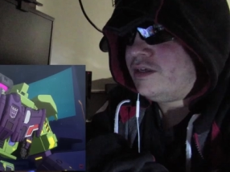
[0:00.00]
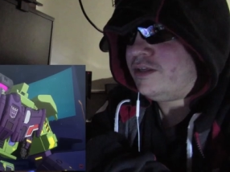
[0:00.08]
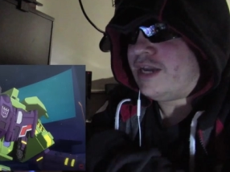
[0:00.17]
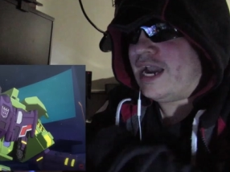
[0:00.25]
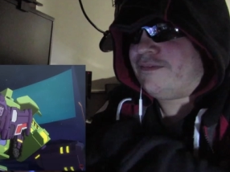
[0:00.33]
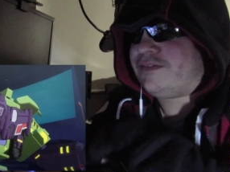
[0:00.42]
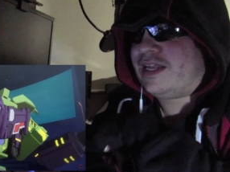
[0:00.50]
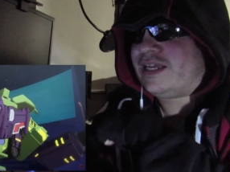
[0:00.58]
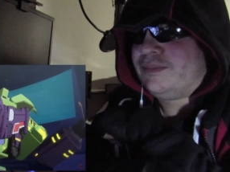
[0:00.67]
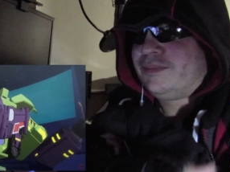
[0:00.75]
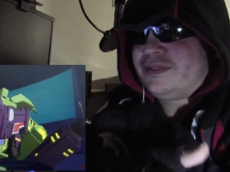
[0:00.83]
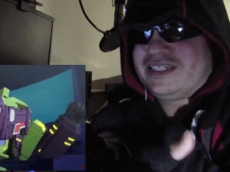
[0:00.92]
you have to like
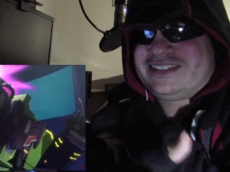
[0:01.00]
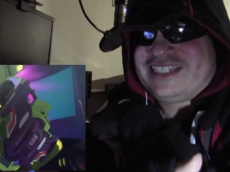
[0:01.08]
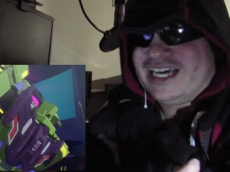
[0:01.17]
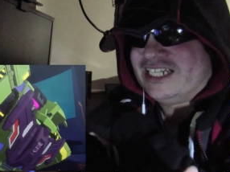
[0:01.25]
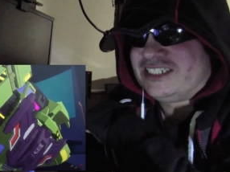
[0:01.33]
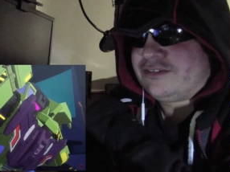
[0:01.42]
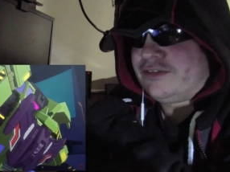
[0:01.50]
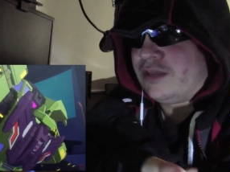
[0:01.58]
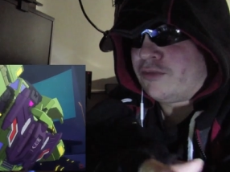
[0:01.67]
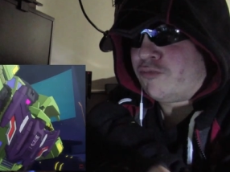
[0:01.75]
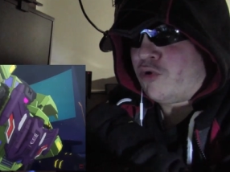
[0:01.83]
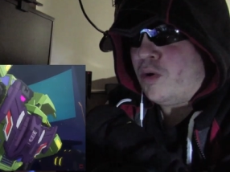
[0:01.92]
limit the intelligence of the
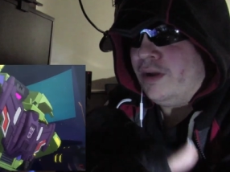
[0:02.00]
other ro